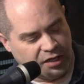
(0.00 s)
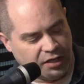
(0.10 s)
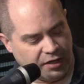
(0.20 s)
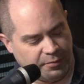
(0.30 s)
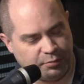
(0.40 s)

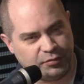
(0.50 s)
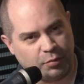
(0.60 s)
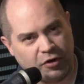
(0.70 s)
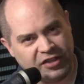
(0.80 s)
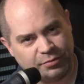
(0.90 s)
Uh,
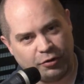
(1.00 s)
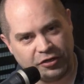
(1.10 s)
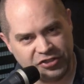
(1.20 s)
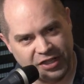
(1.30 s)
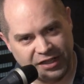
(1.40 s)
the price
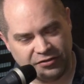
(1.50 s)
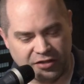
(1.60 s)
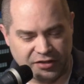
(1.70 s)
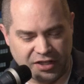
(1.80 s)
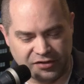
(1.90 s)
per channel
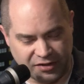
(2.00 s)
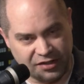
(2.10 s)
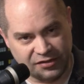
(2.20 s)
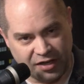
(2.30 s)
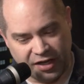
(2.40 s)
on these
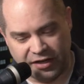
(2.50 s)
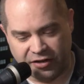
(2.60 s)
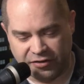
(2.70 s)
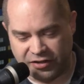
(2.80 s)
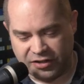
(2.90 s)
is
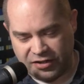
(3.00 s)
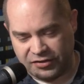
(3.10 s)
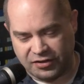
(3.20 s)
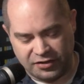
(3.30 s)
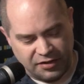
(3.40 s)
higher than it
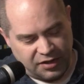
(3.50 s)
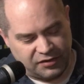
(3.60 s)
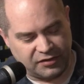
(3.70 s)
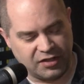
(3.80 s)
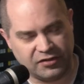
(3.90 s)
is on this.